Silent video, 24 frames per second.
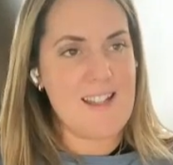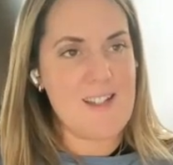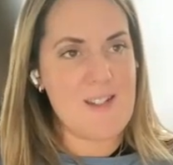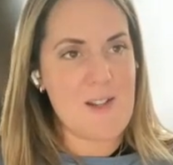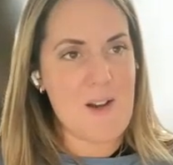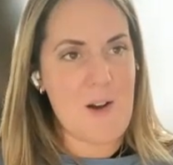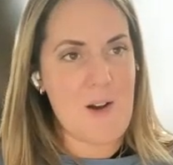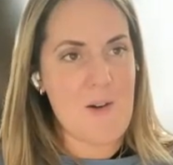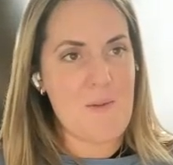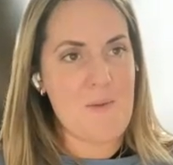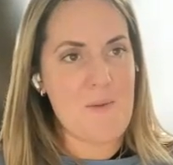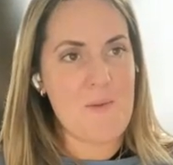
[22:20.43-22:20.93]

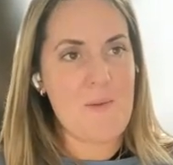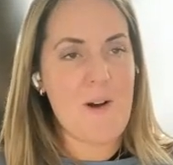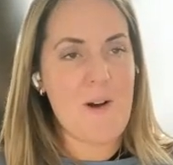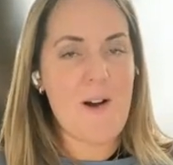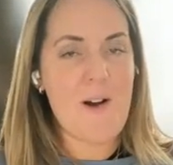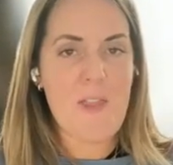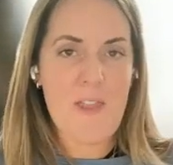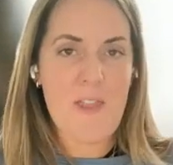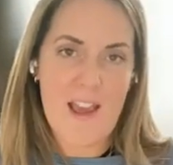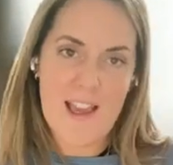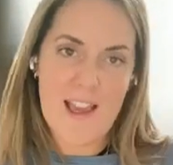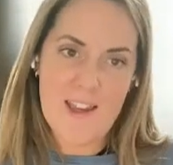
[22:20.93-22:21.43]
So,
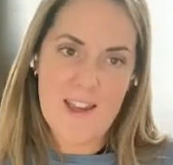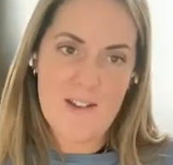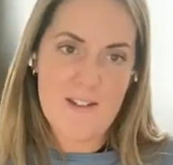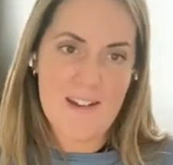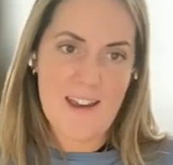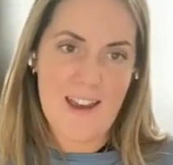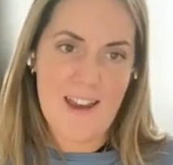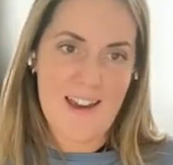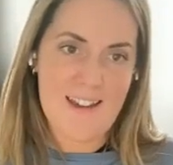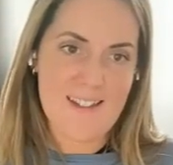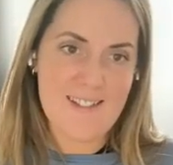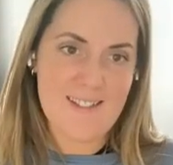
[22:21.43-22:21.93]
well, thank you
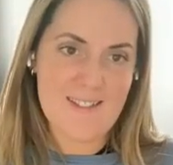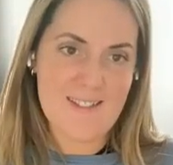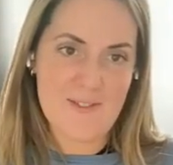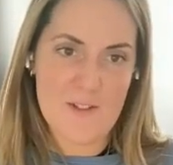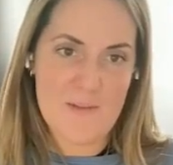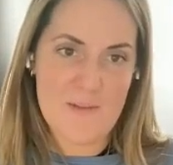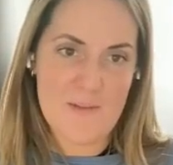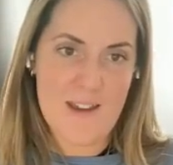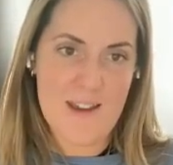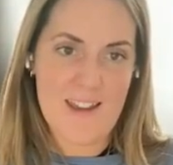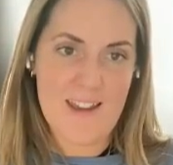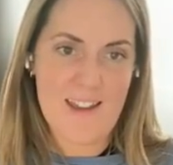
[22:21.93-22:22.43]
again
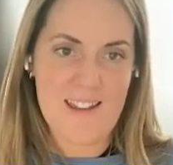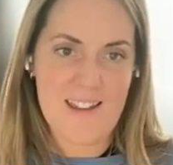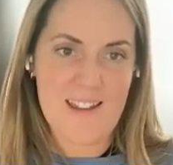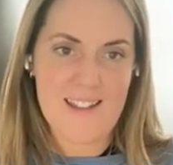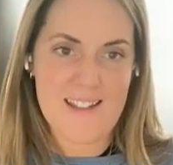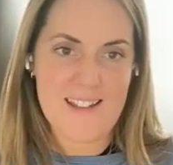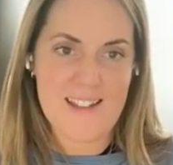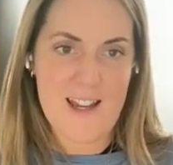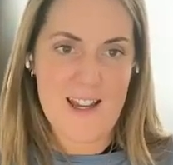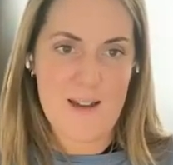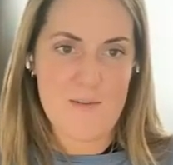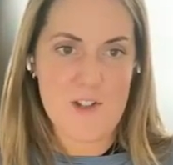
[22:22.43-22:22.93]
for making
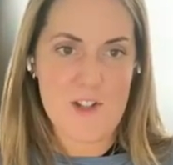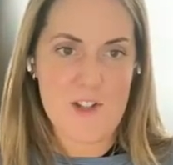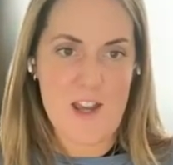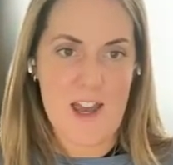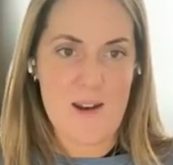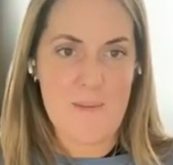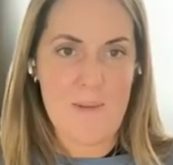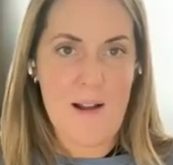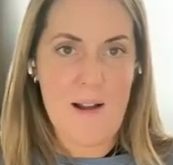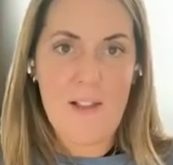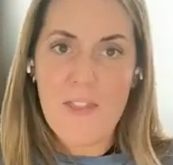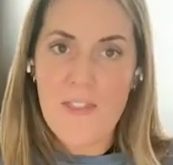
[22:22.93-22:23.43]
the time to
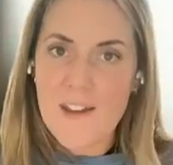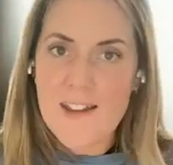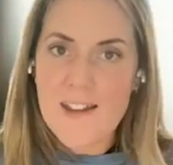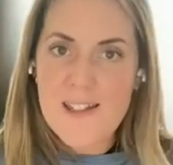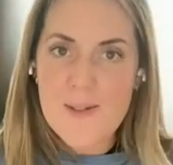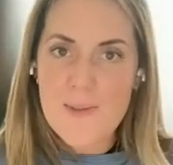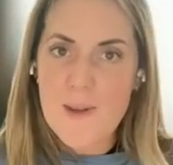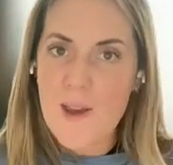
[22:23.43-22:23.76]
chat about this.